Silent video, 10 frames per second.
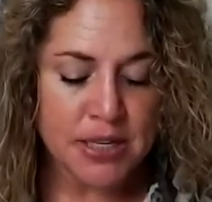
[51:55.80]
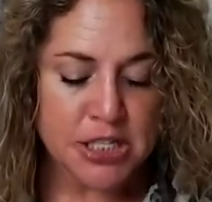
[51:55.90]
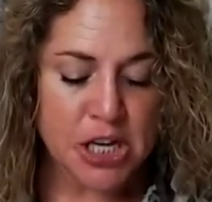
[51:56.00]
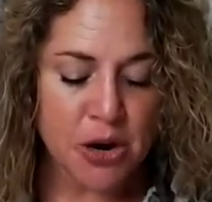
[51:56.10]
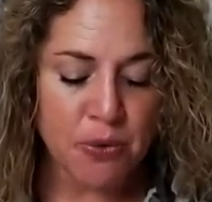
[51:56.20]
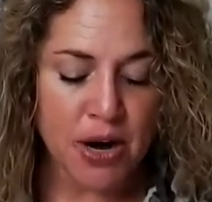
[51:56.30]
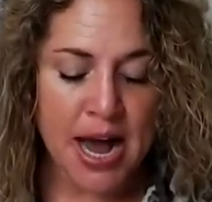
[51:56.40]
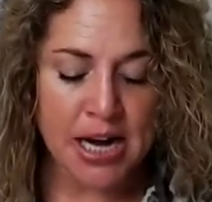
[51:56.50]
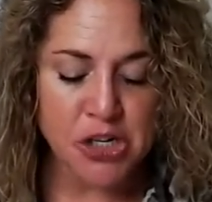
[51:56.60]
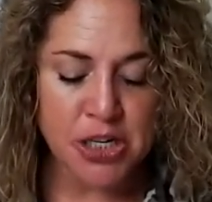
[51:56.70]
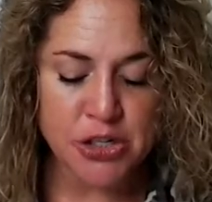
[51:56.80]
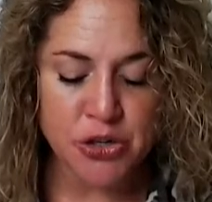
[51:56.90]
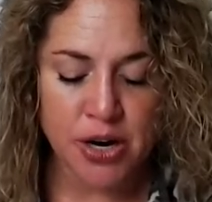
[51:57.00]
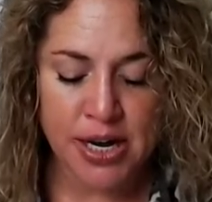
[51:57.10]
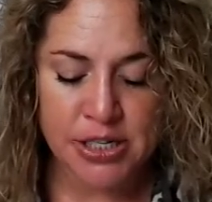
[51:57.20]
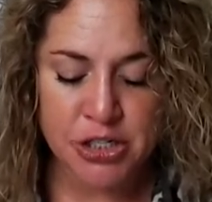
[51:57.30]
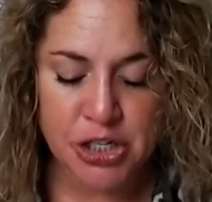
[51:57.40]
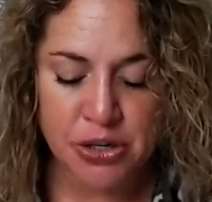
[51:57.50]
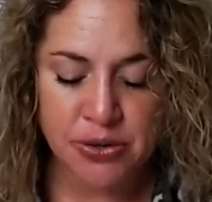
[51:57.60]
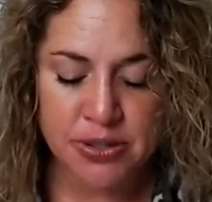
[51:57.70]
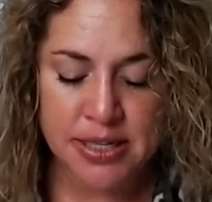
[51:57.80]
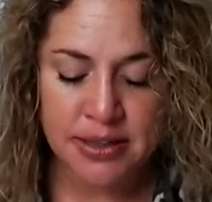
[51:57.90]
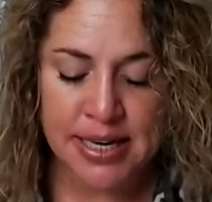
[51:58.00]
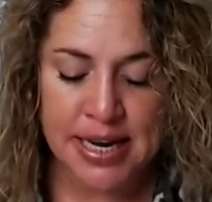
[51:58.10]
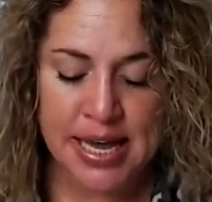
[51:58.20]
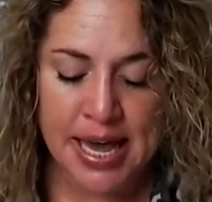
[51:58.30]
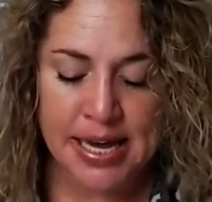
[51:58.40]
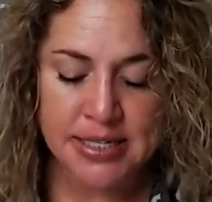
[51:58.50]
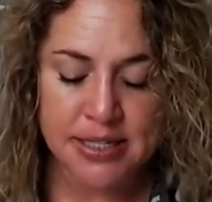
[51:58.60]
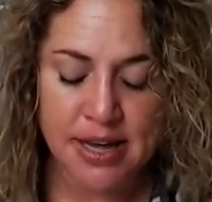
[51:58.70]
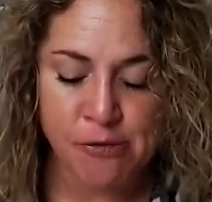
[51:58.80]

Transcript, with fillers: So we're actually trying to delineate,